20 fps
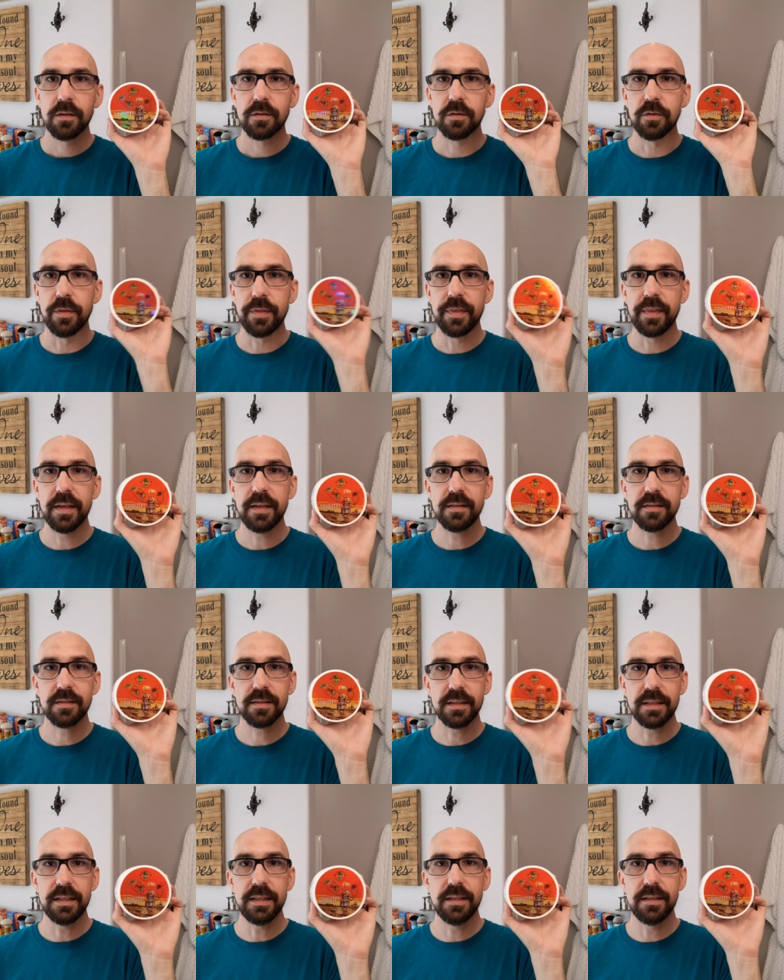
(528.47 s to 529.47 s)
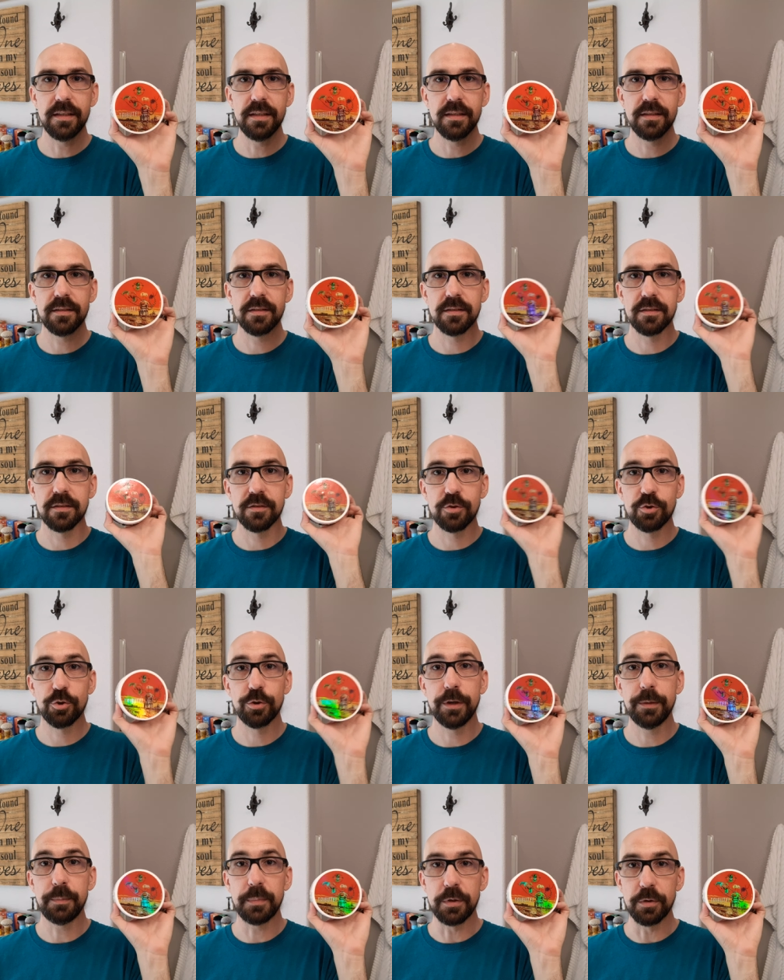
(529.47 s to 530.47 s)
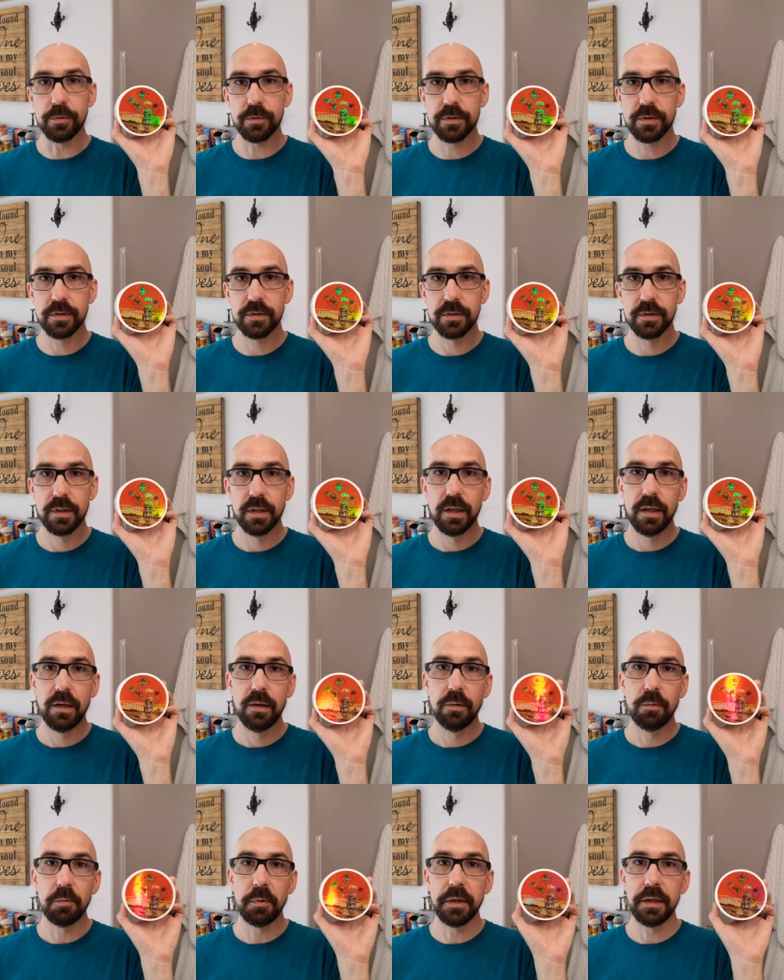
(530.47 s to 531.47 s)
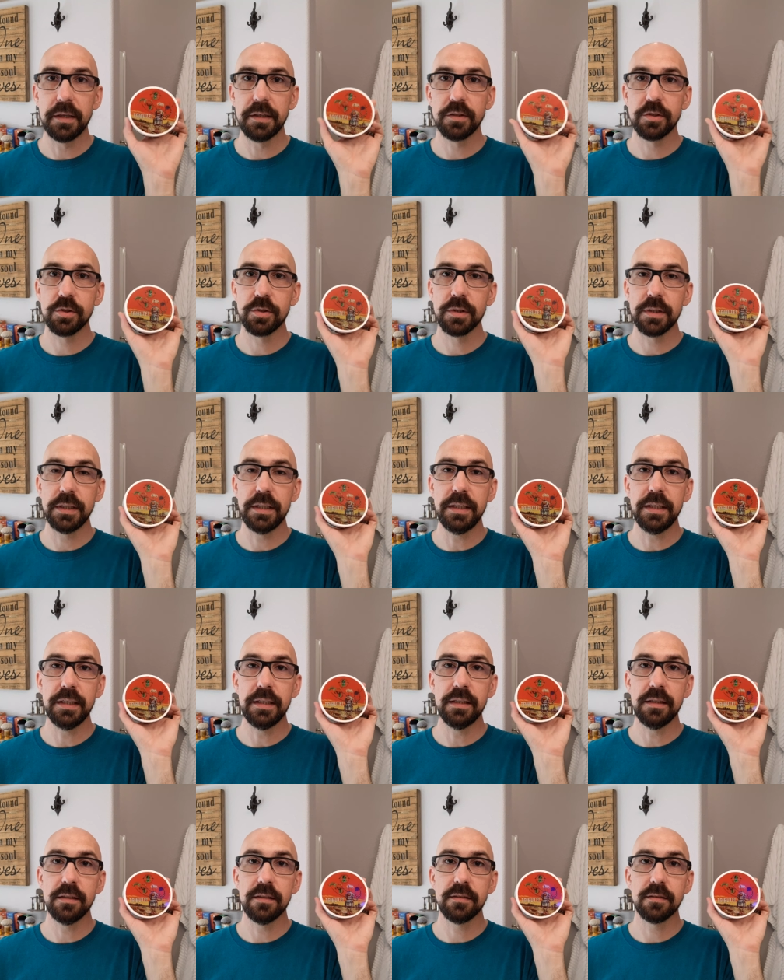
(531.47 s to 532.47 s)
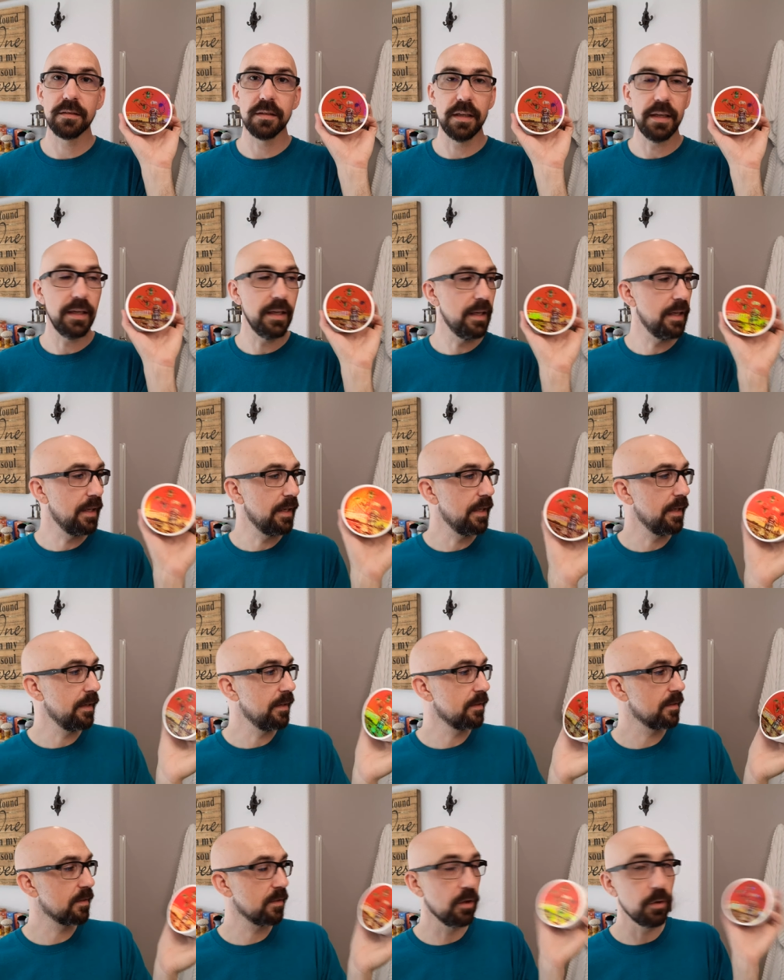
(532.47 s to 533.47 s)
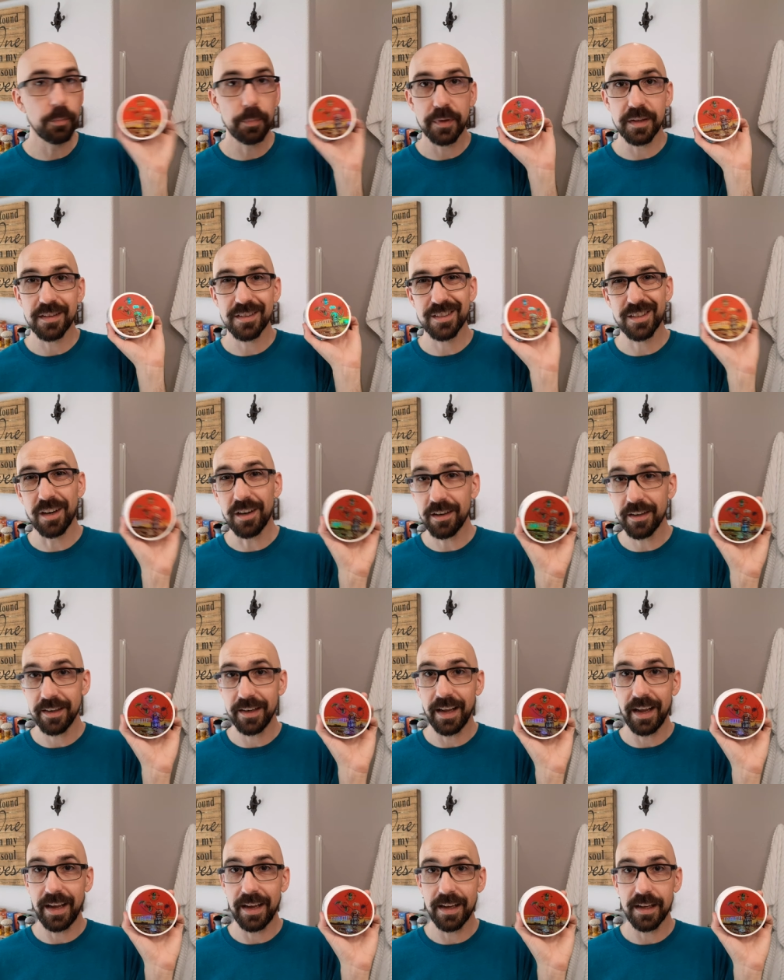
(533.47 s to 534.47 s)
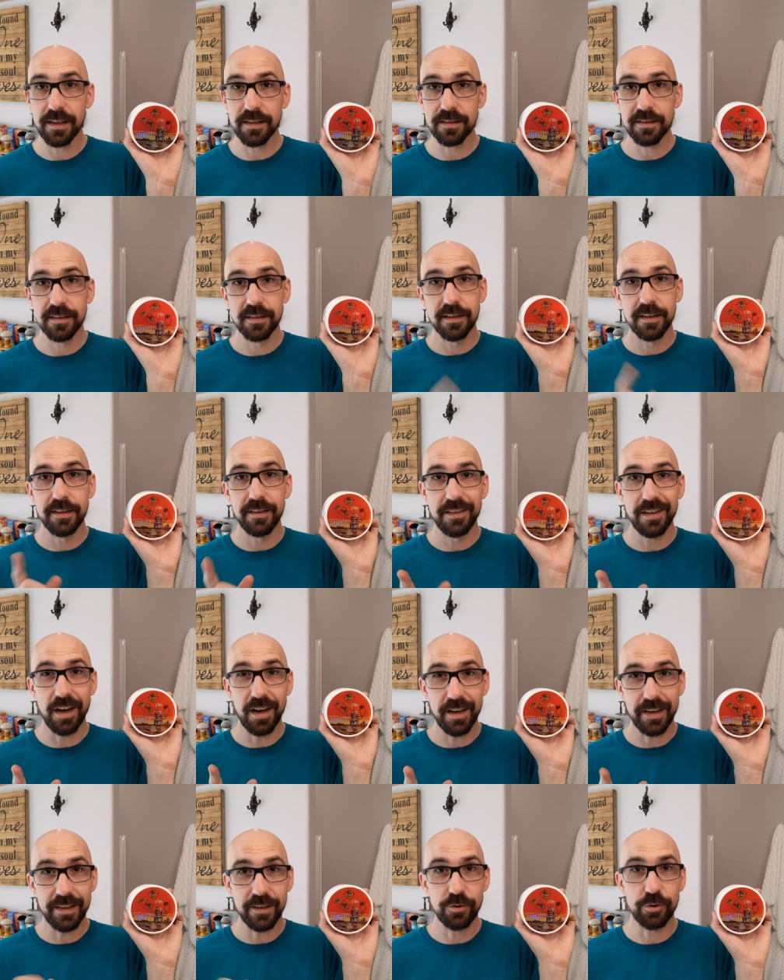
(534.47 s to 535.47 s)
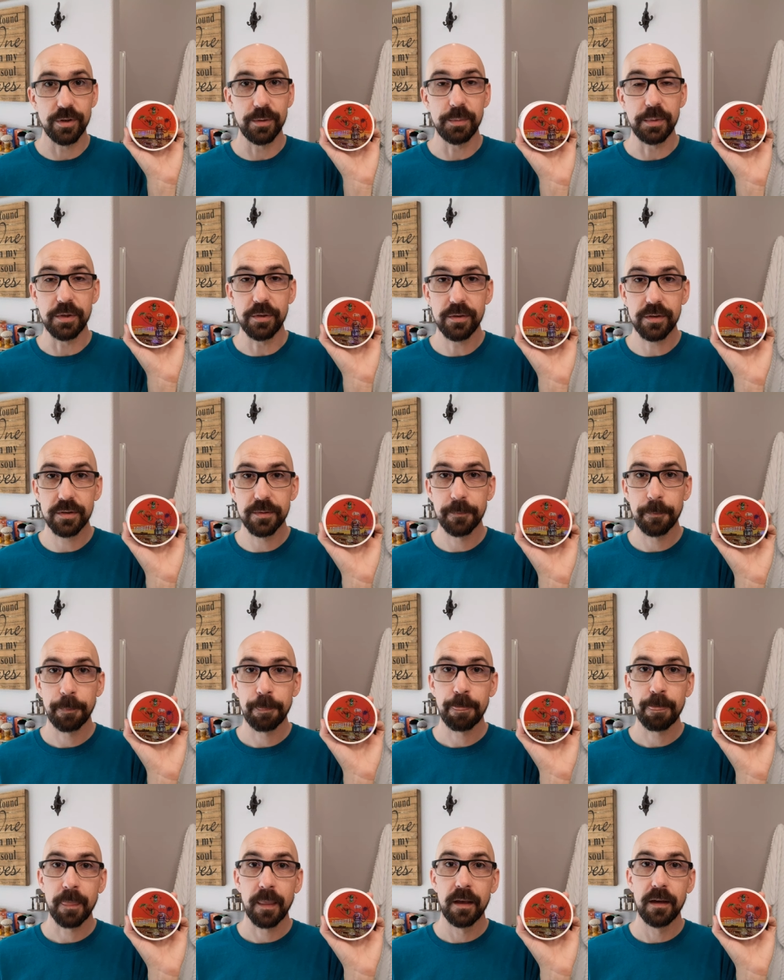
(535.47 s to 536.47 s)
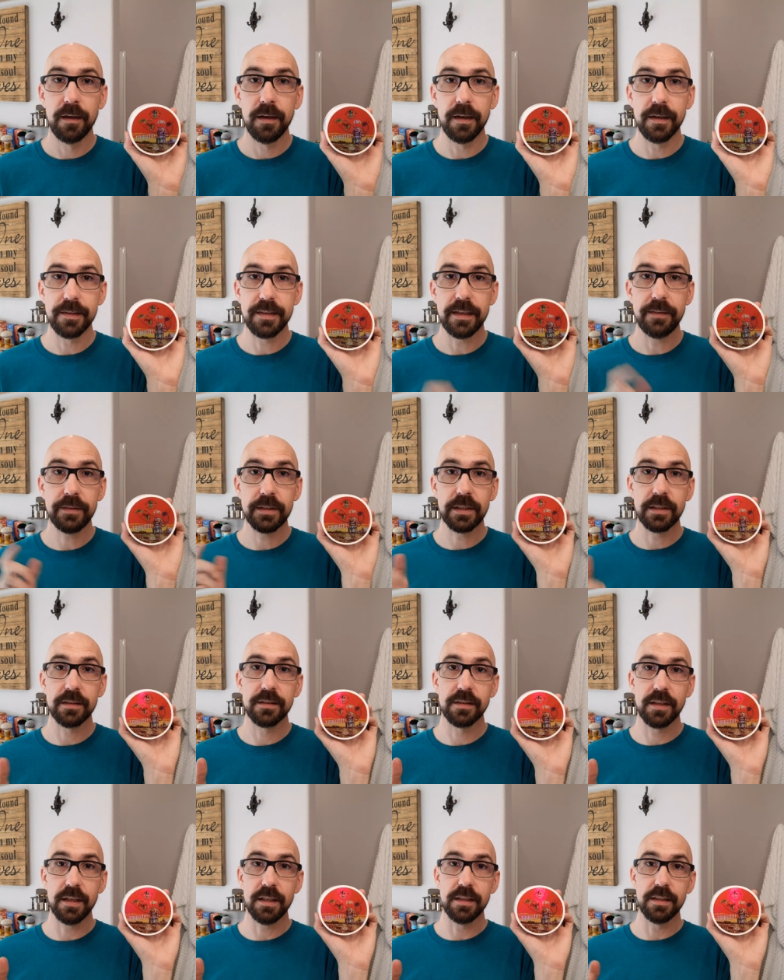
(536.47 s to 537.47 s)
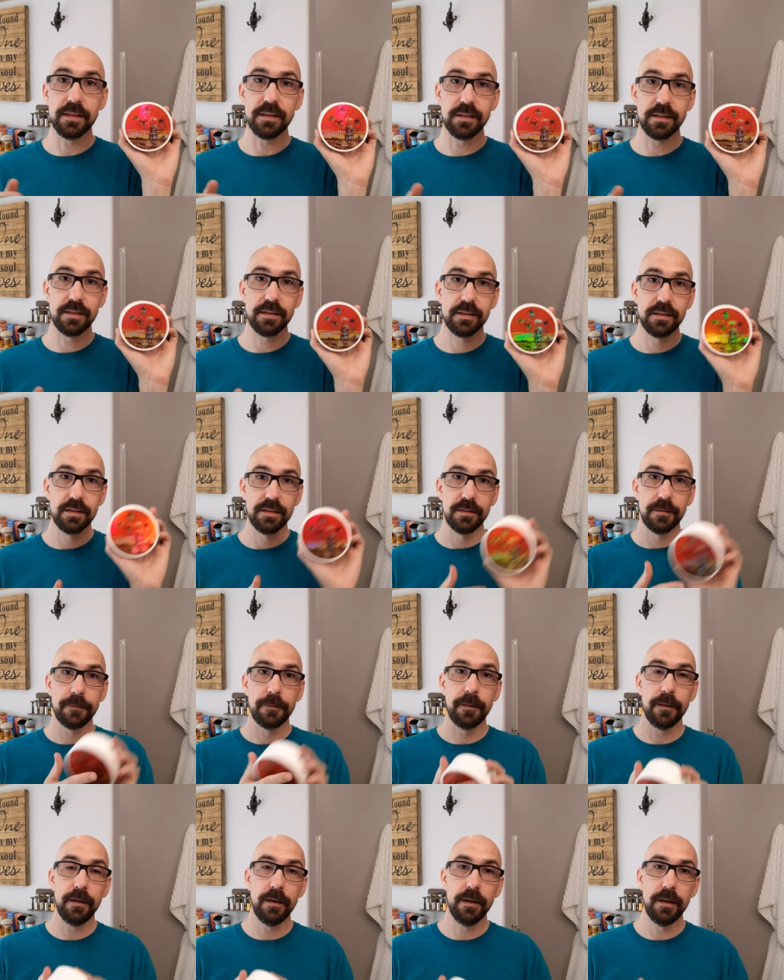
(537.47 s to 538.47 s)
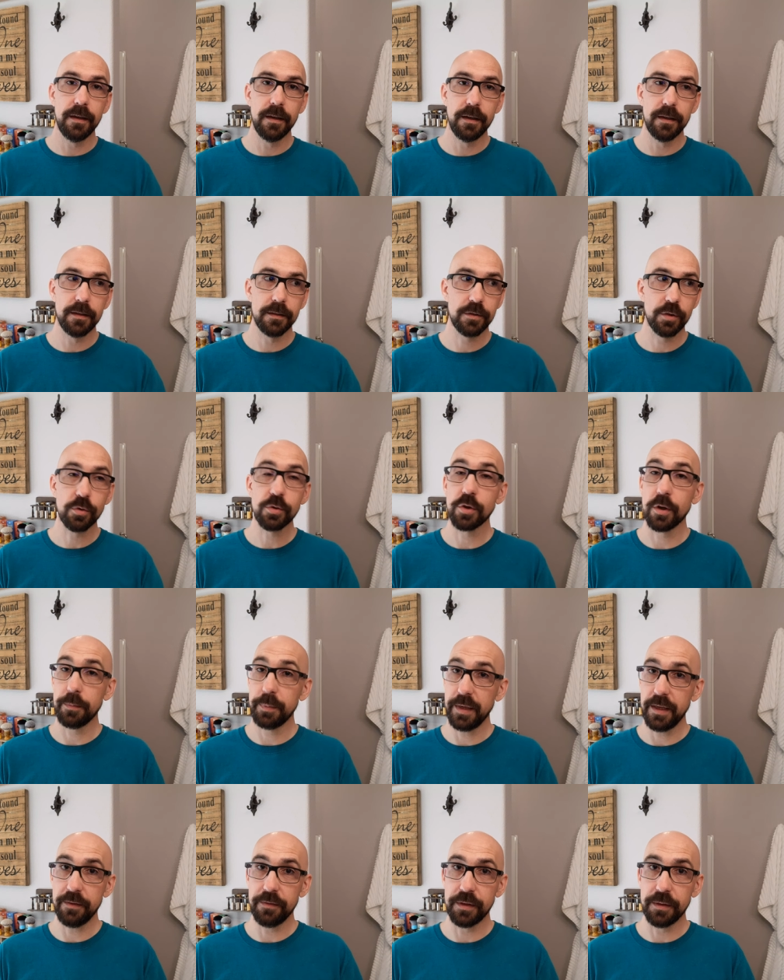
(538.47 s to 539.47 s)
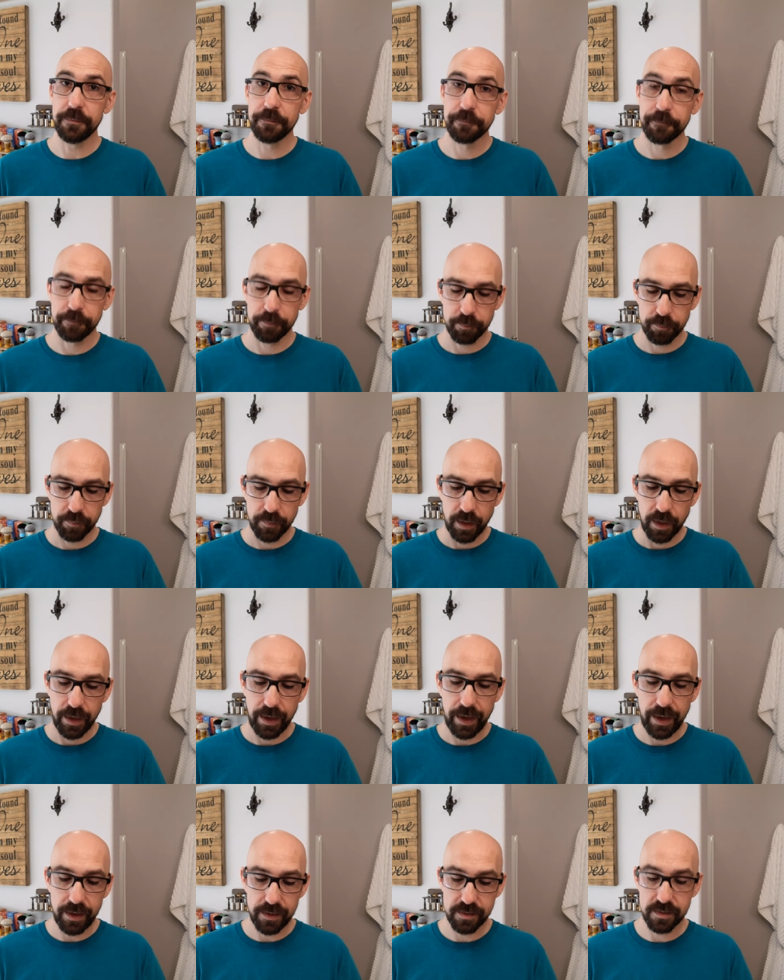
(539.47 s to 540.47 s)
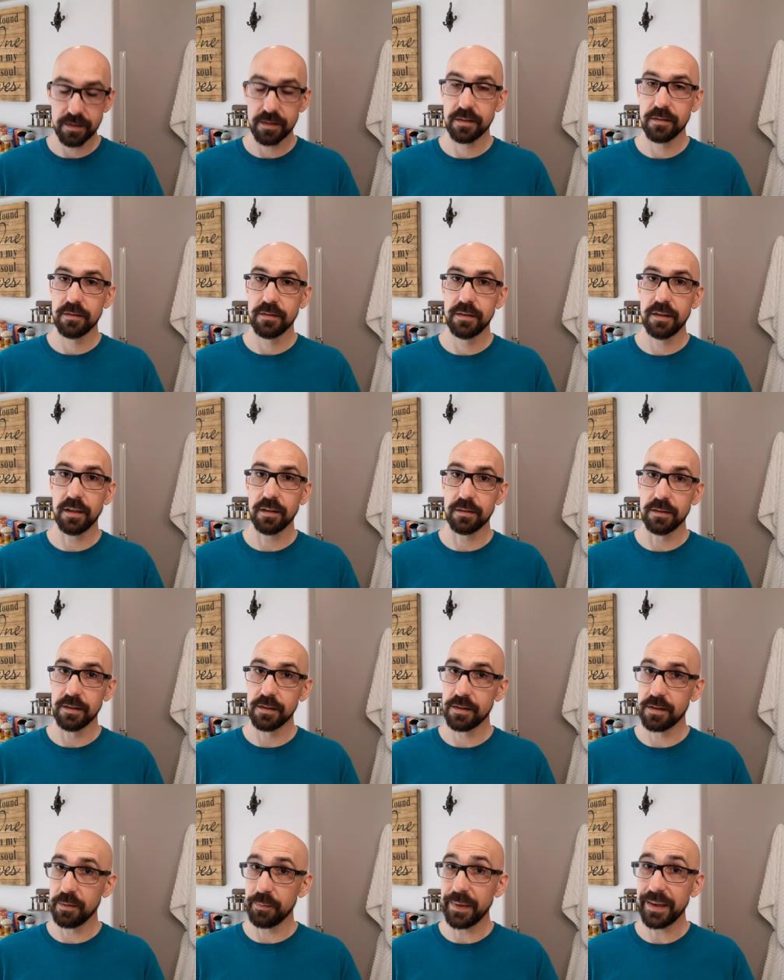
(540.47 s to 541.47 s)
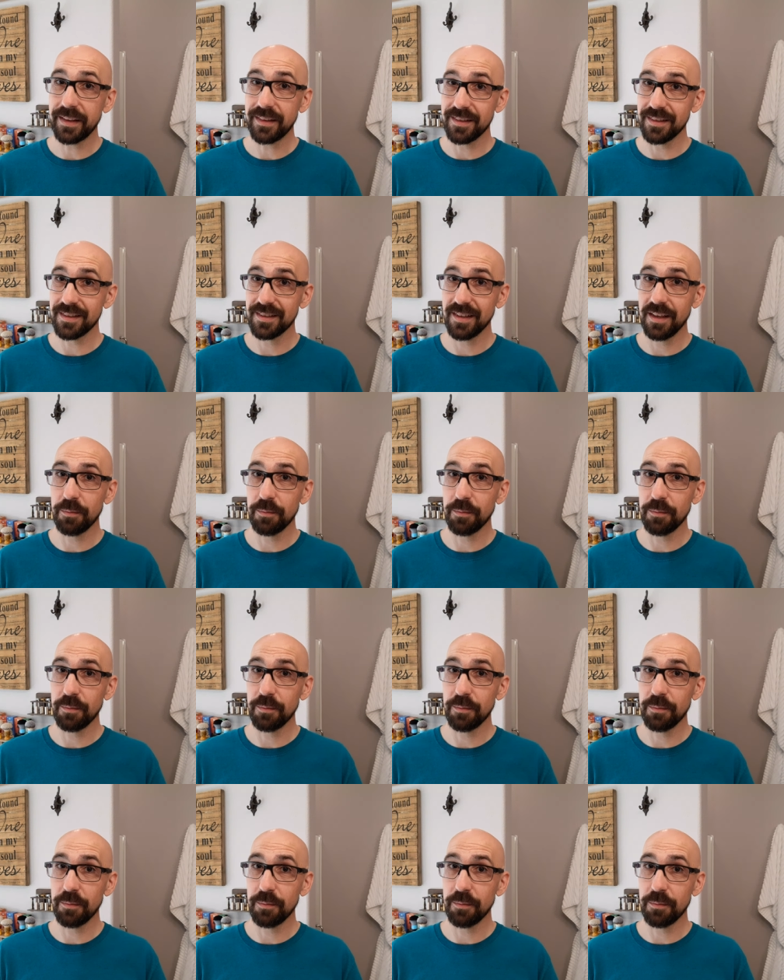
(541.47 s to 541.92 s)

So this is Tribute, which is a soap that started as not a tribute. Uh, David Gonzalez, uh, SoSharpDavid, asked Douglas to make this